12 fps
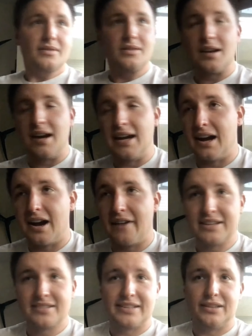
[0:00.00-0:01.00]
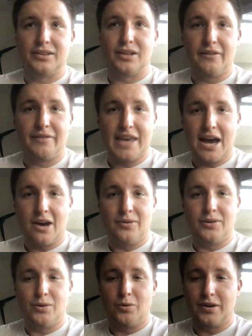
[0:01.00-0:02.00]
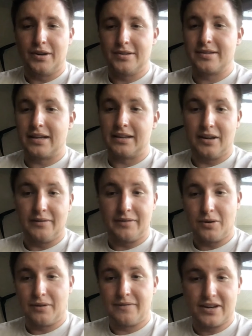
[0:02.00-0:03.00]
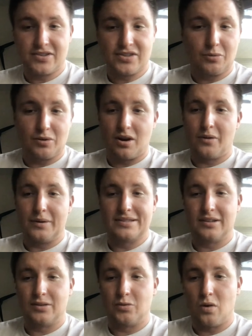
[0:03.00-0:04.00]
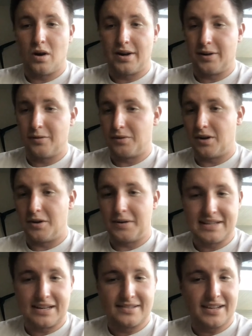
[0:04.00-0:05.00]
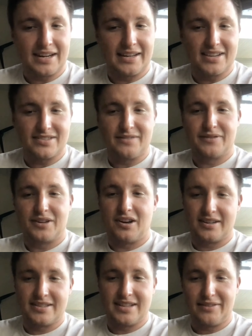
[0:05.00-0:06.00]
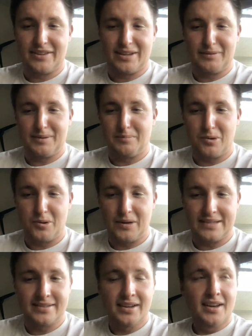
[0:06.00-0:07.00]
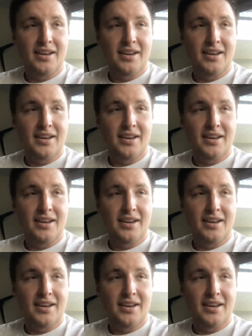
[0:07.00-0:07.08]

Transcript: I obviously love the outdoors. I love going fishing. We're always on the water. We're always outside catching frogs and everything with the boys.